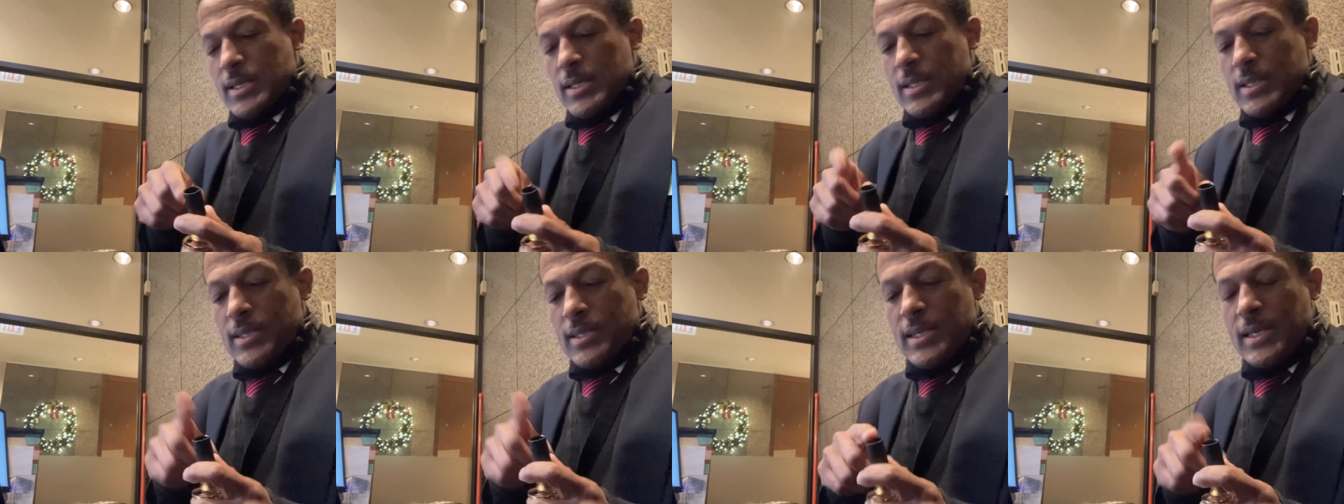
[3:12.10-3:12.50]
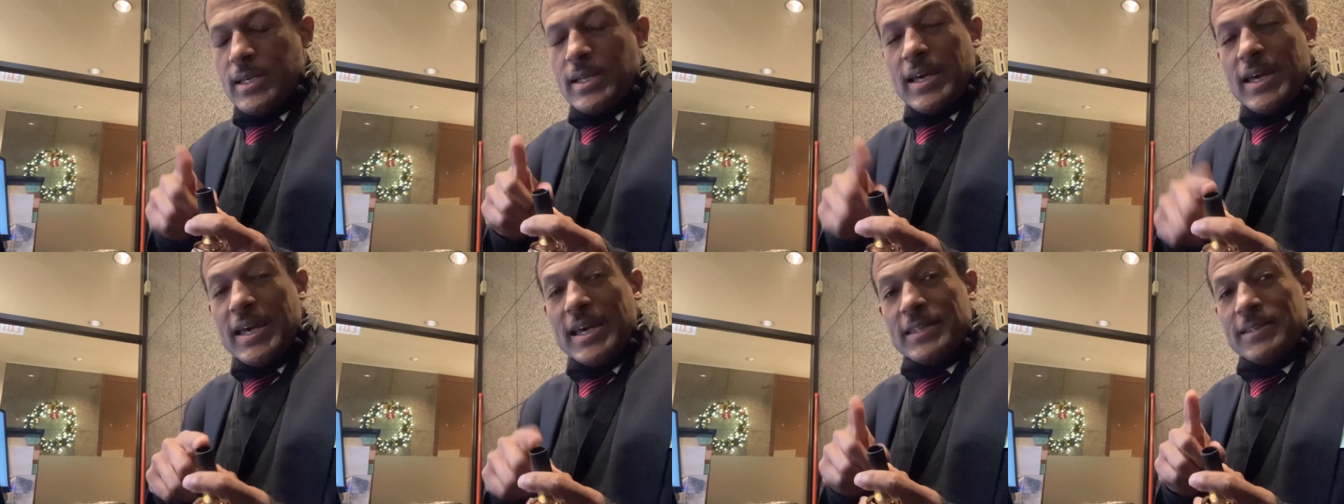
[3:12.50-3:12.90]
then
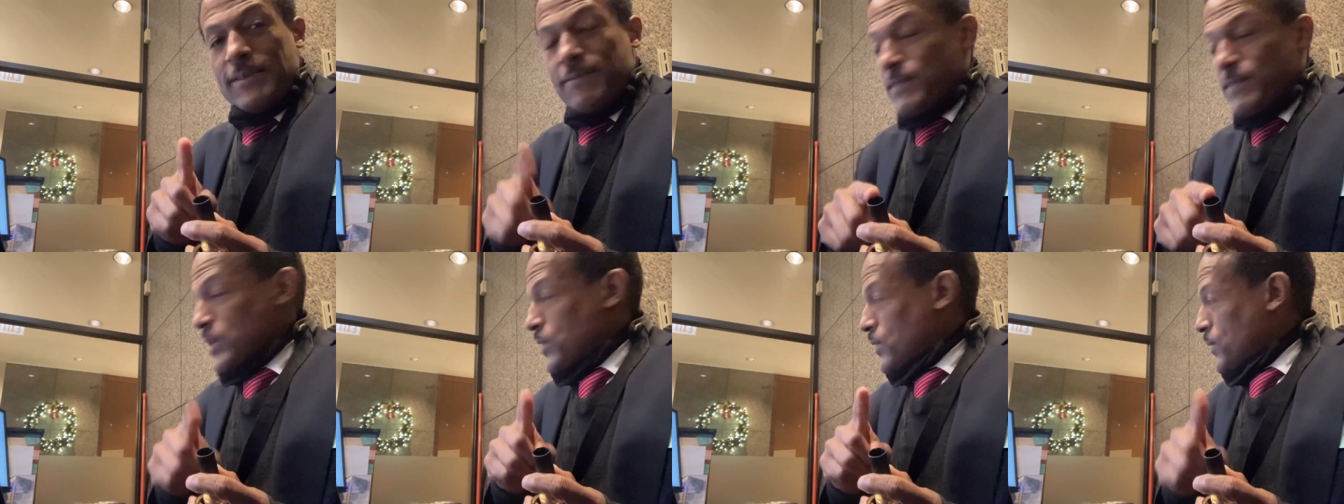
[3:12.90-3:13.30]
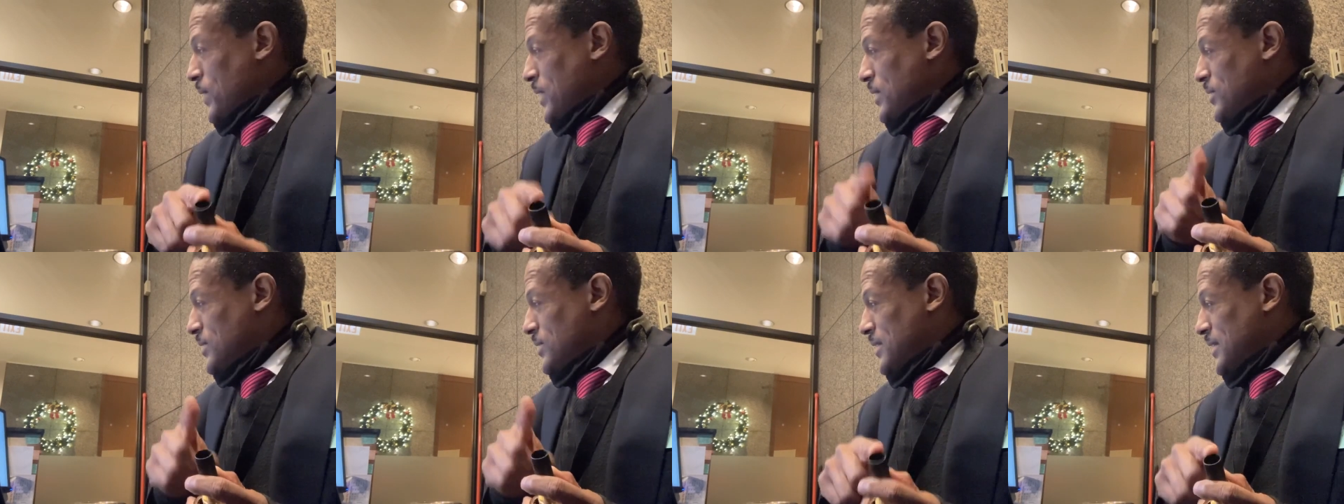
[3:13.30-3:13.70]
I had to figure a
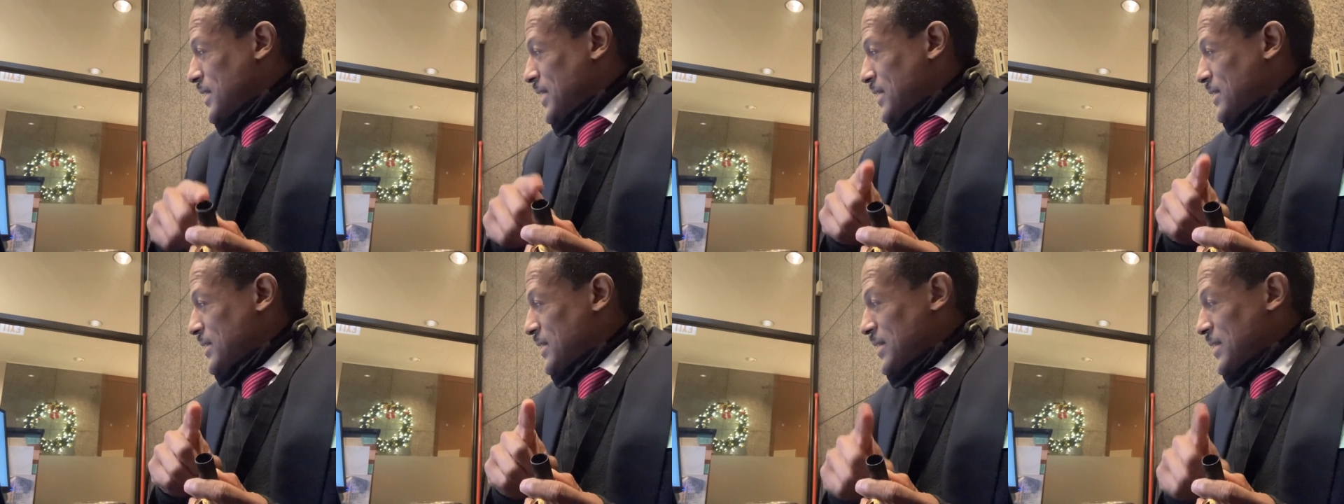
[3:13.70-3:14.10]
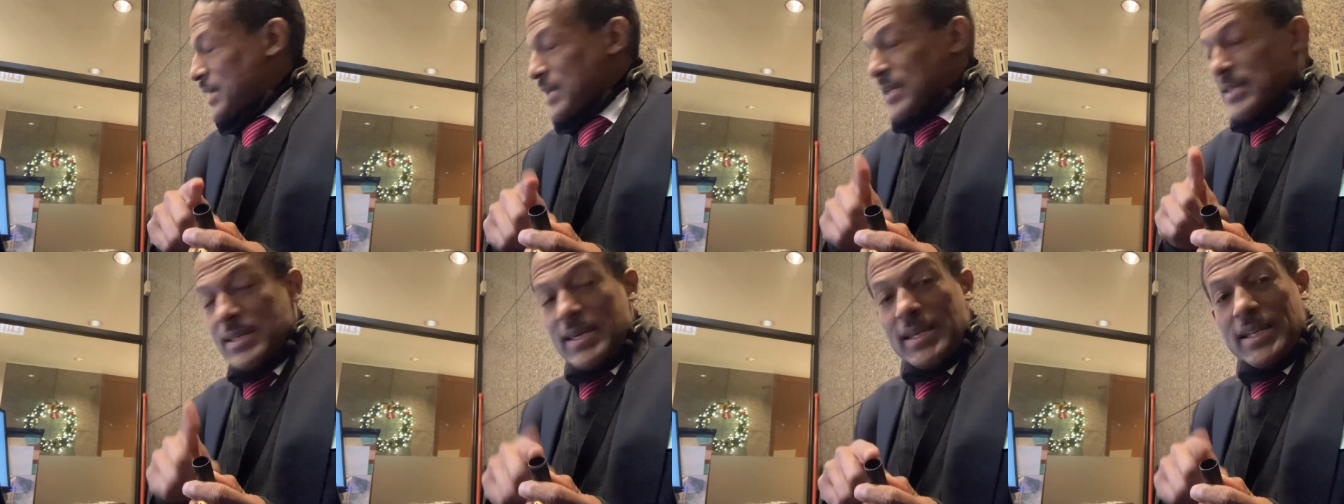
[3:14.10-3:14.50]
way to get
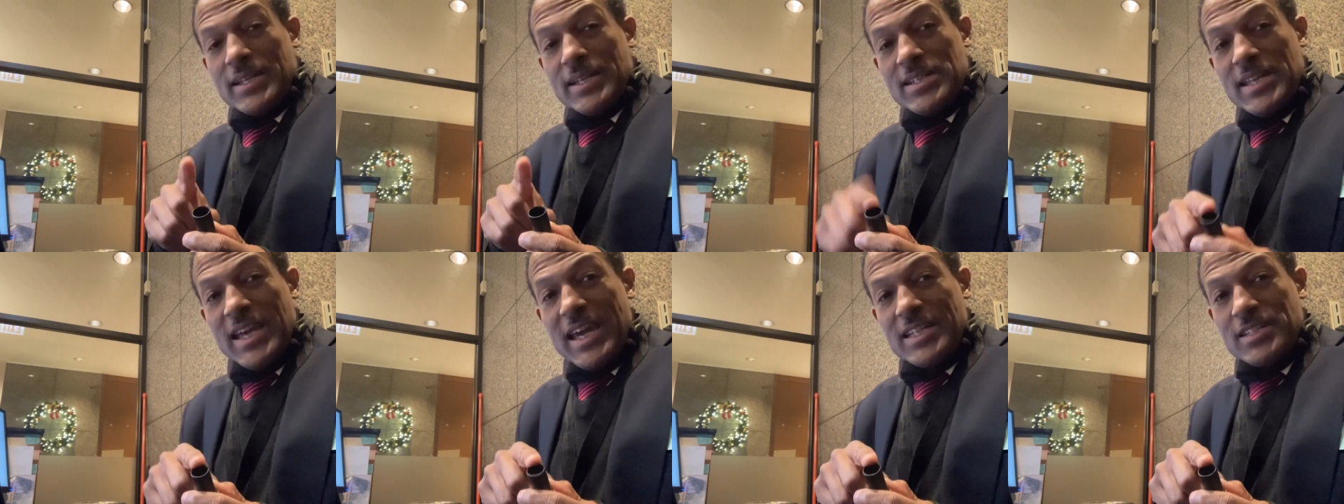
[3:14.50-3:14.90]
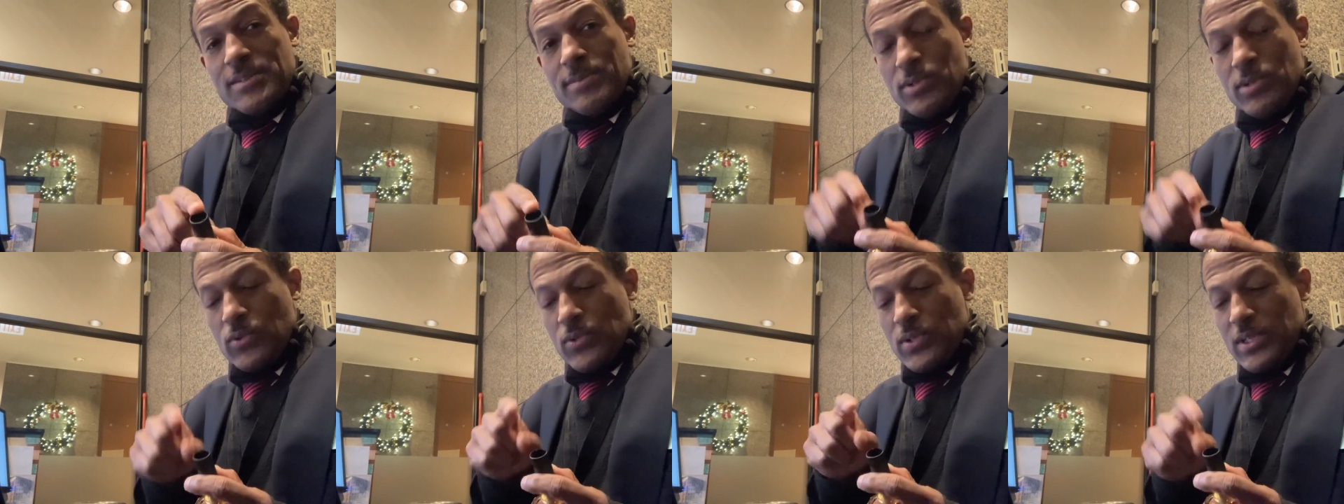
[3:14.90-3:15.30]
an
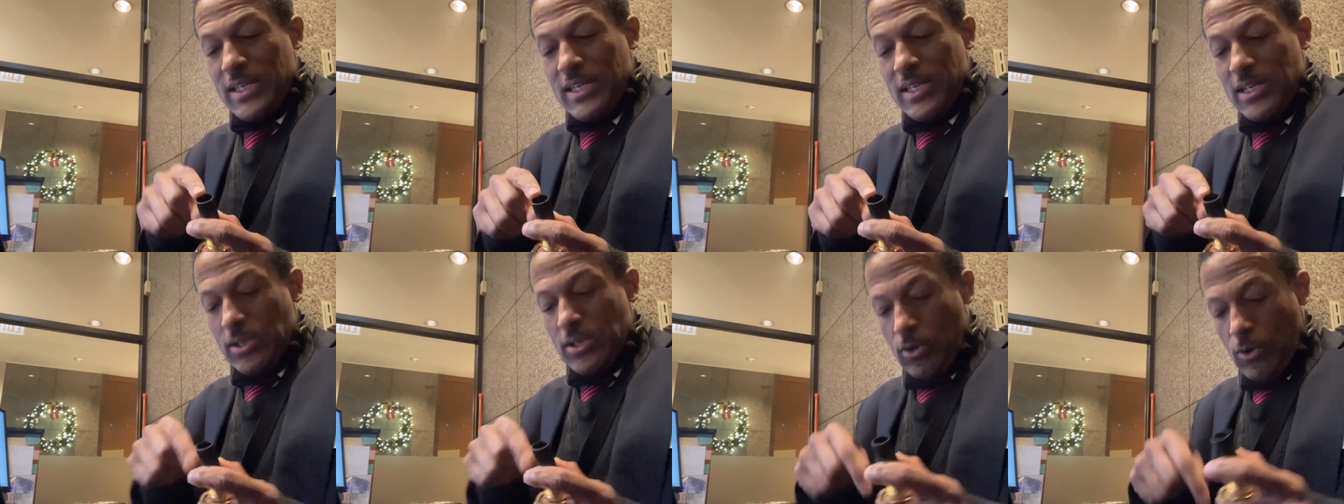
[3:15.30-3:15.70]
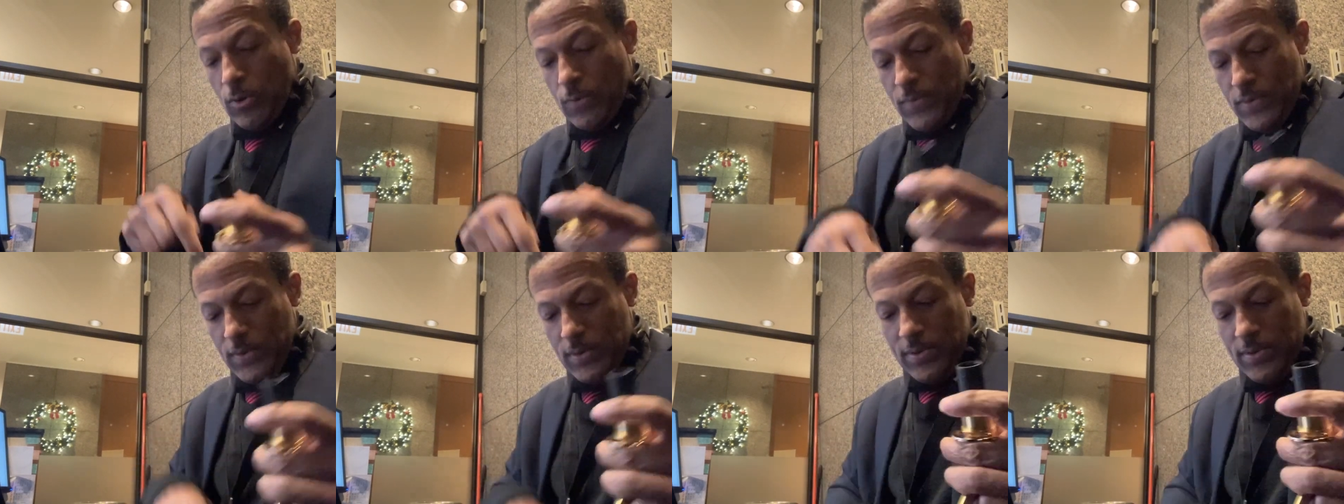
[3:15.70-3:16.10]
attachment or to get it
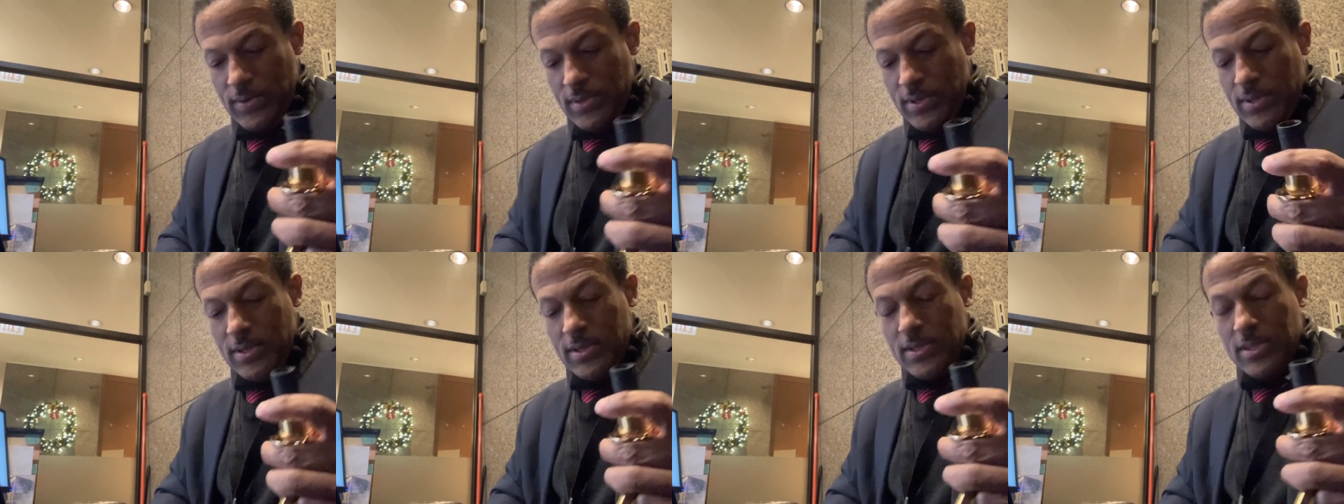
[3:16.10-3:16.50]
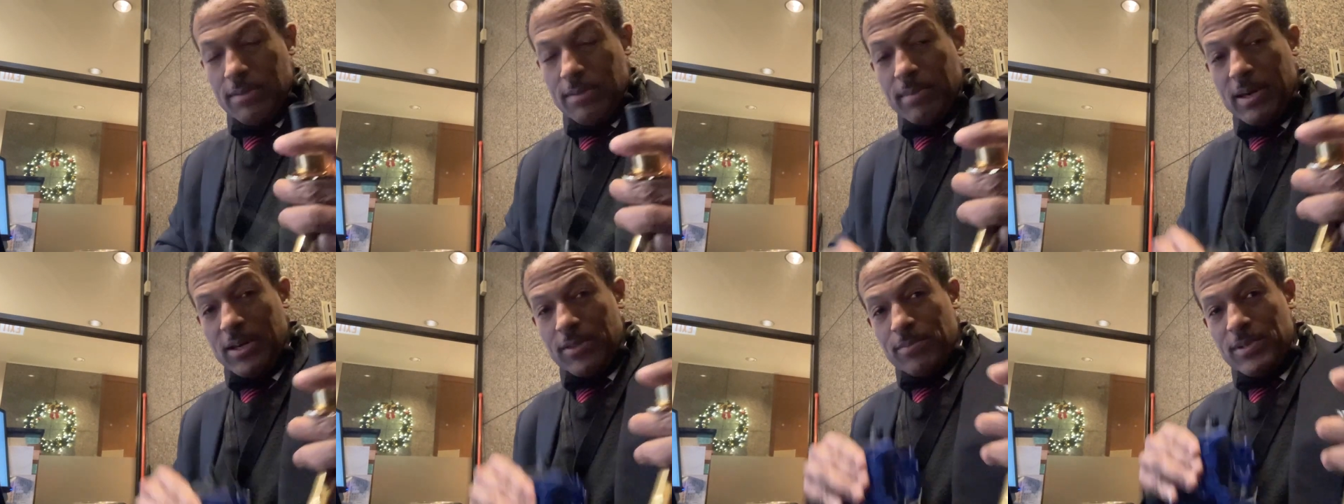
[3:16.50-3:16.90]
over the
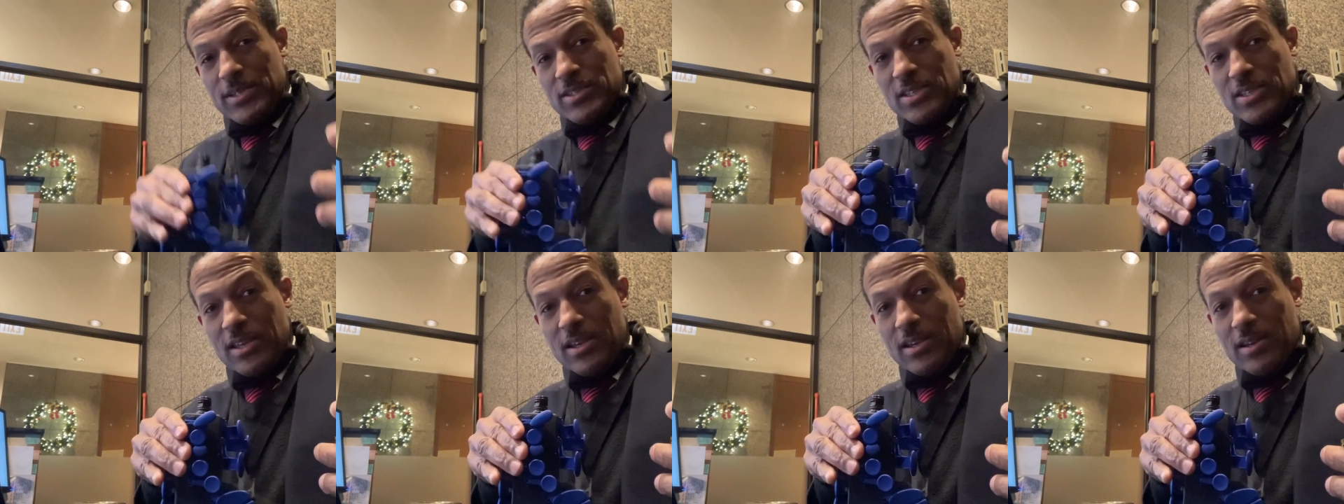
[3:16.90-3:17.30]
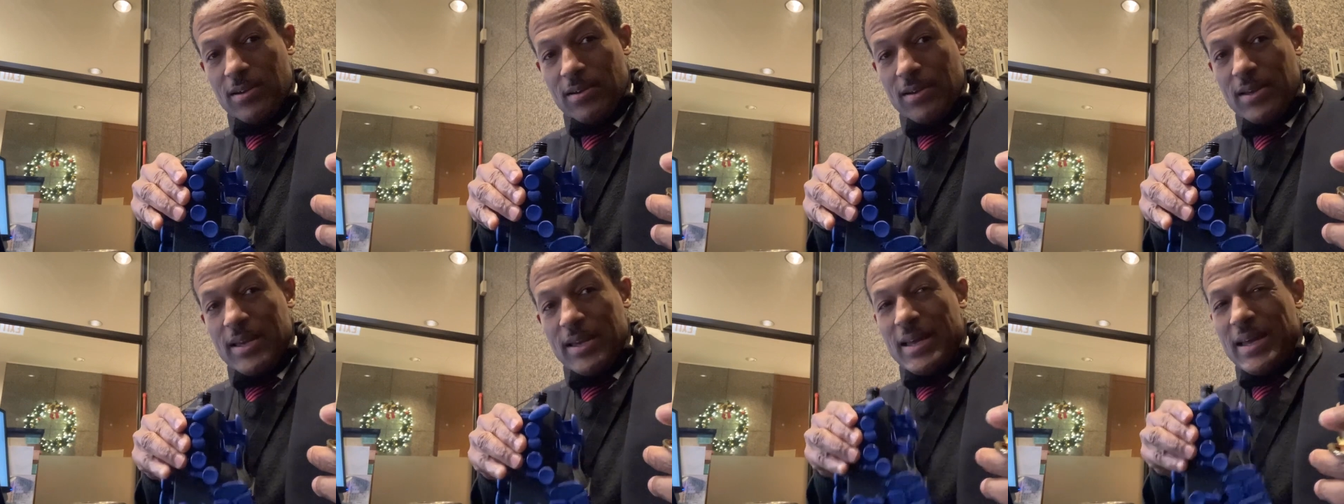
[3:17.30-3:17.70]
mouthpiece here.